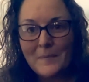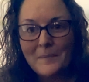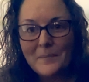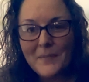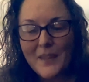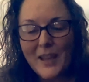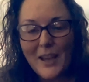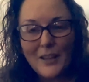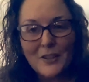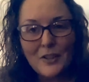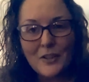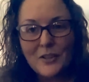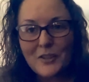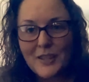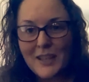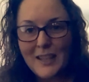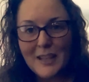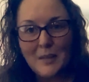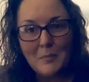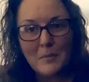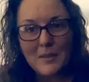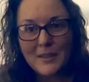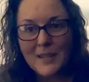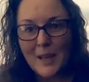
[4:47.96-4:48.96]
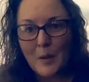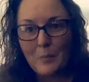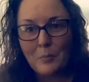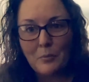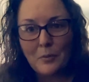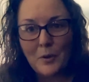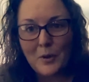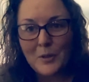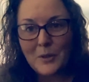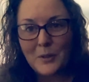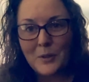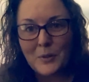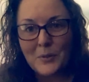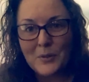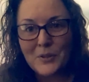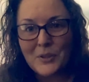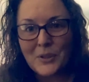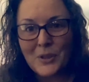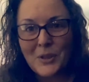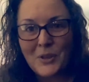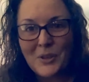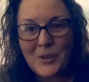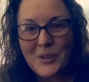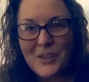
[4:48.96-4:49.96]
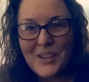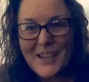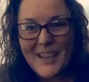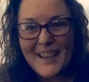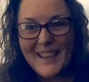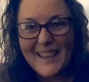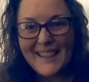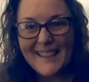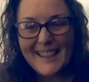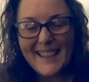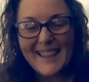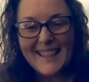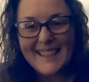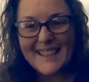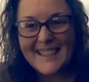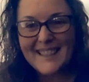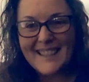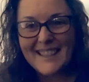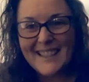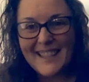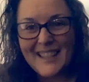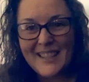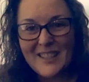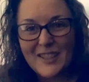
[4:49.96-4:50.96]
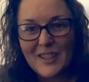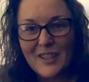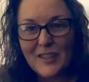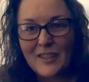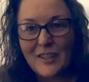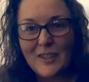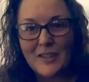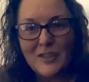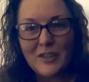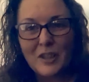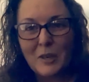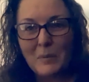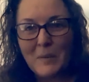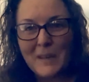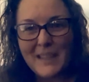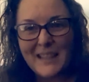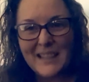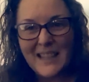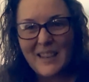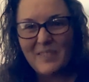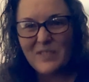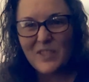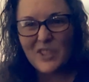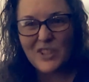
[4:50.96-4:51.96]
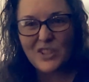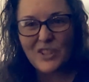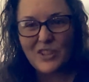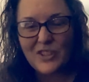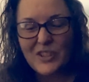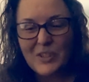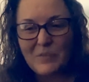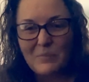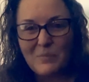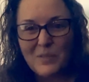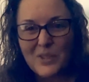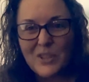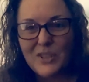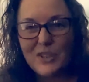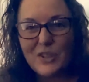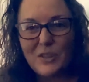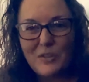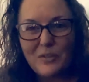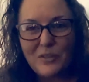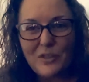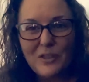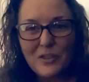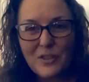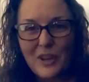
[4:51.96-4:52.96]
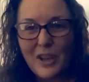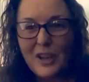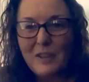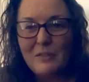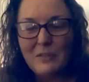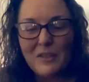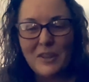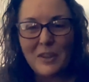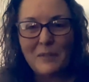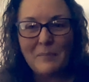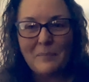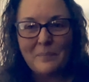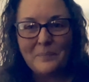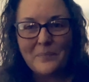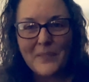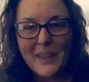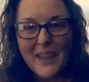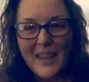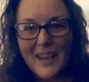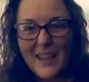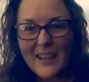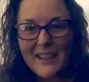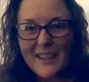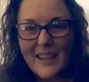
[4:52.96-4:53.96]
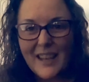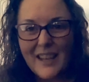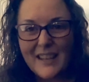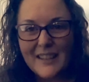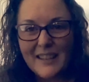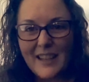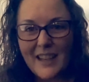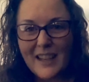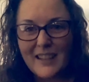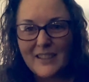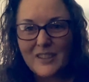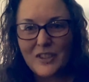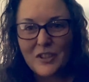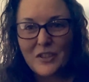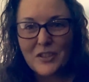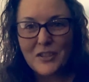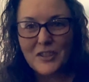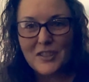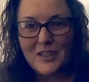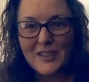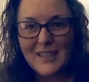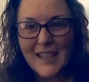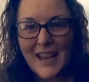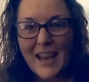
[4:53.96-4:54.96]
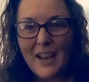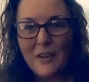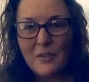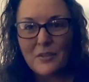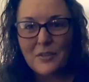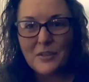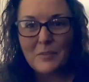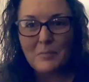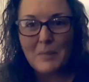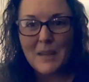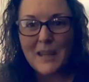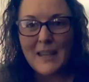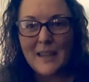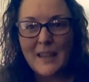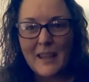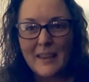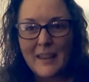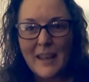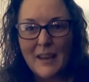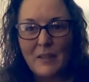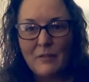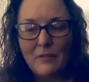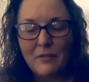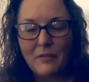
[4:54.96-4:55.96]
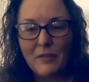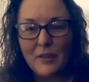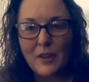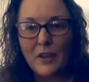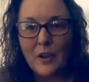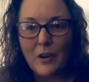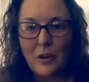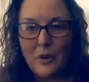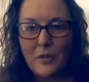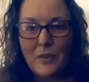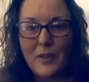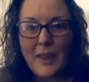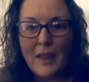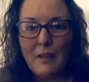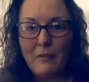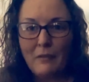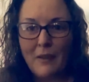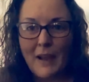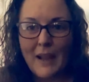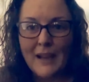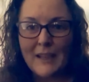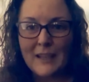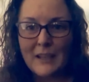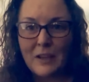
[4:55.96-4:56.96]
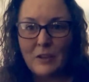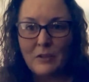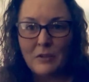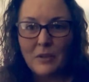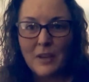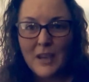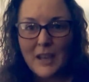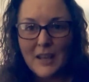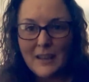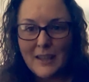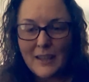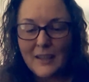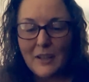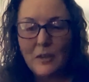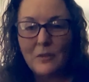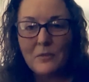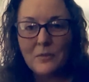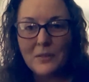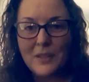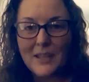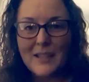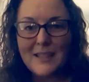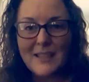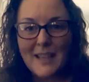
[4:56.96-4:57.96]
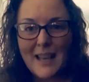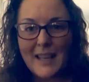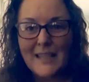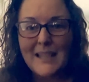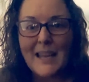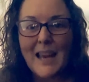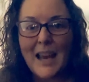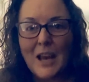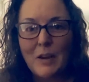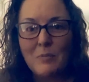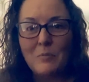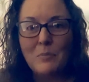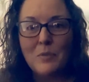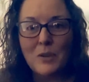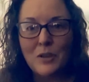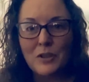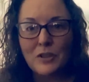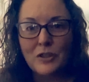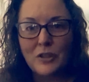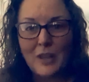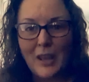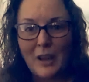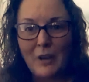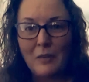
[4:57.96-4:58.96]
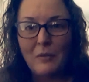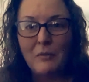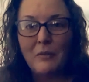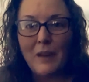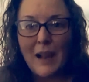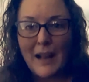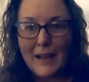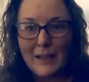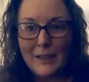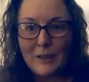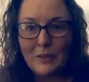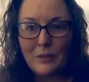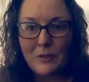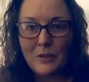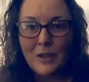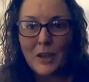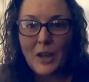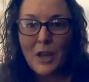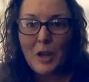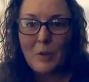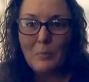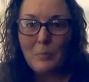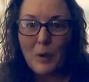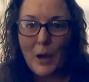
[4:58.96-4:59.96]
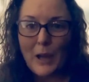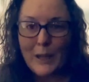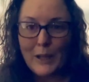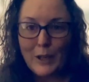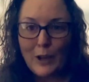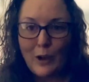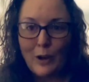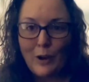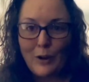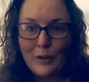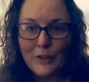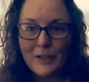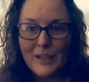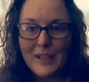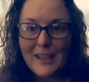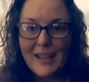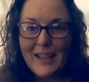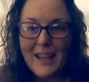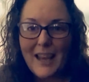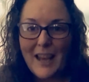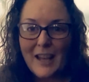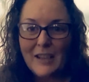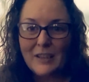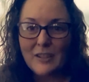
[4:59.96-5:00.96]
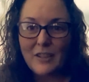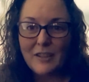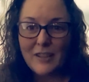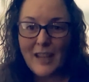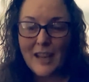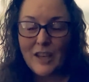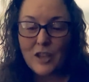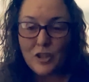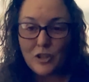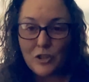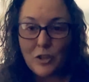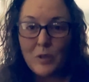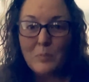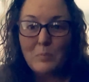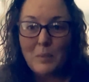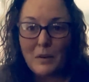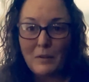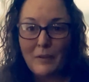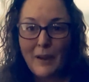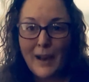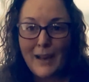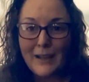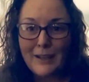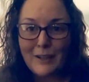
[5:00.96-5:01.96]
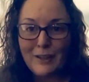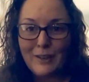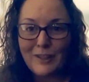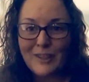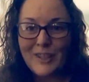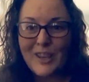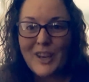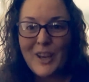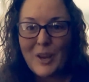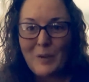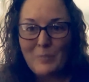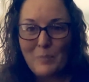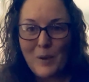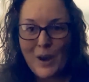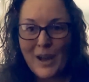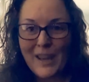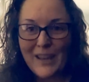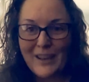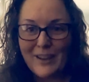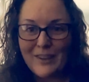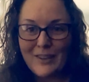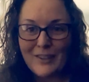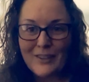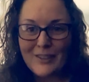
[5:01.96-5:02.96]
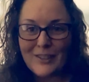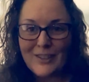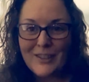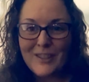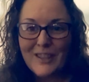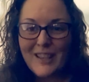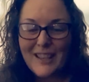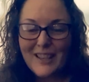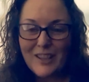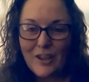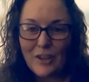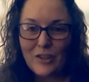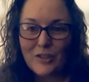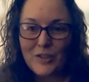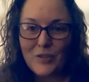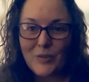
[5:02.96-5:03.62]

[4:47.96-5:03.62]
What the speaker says: I just see them as that prodigal son that's coming, and they've just got some stuff all over them that just tells me that they've forgotten their value. They don't understand how much they are valued by God, and they should be valued by us, God's